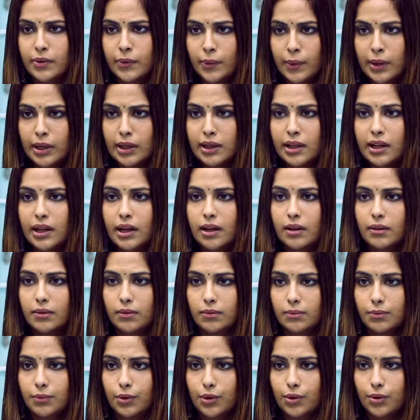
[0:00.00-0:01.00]
The way they
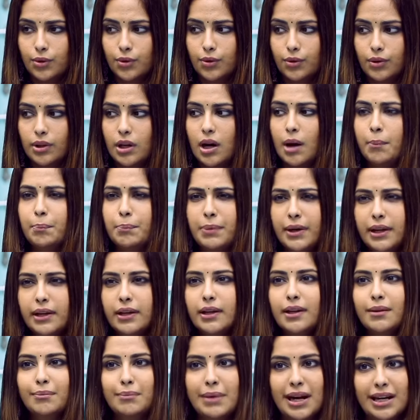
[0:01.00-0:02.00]
you know, the
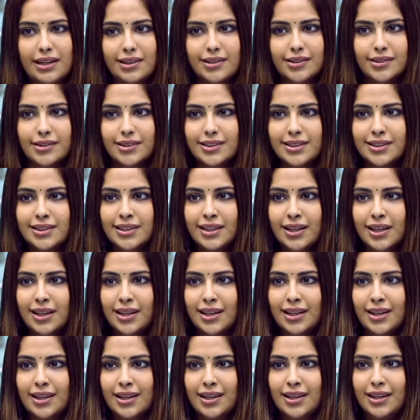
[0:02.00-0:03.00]
upbringing matters
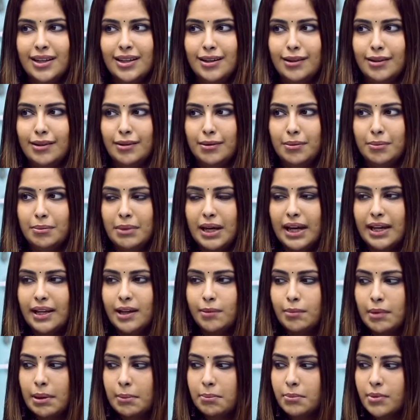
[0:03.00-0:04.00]
um, I
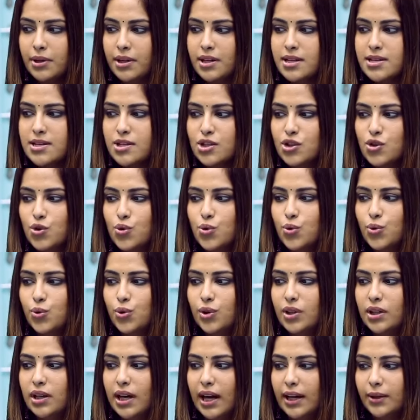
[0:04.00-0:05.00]
remember in
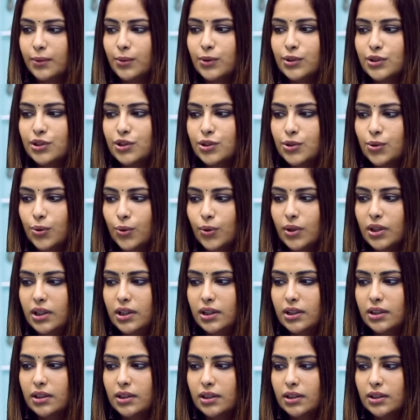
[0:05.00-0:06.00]
school I was
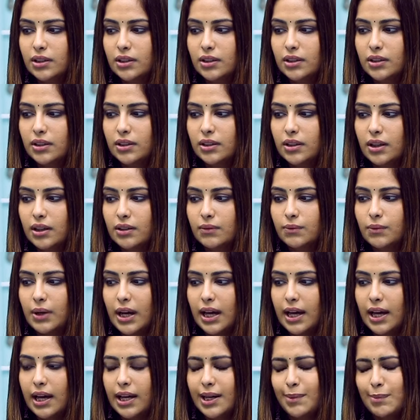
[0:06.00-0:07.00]
told, uh,
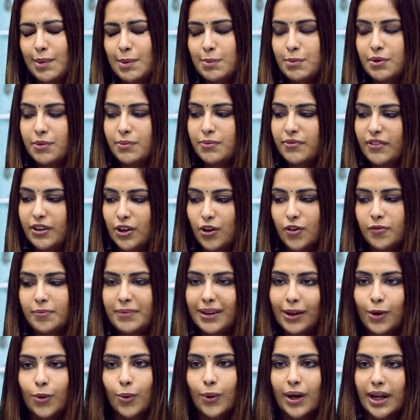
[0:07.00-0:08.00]
I, I, remember one
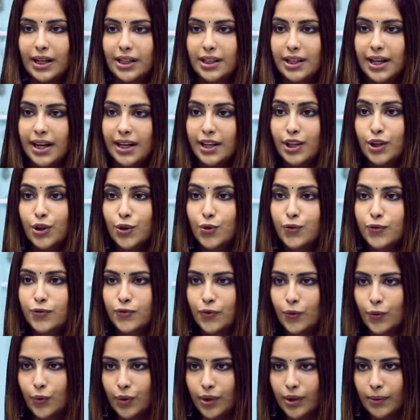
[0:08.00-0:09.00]
of my co-actor had a new
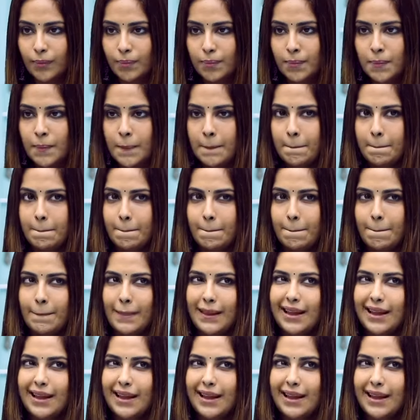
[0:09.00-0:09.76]
phone mm -hmm.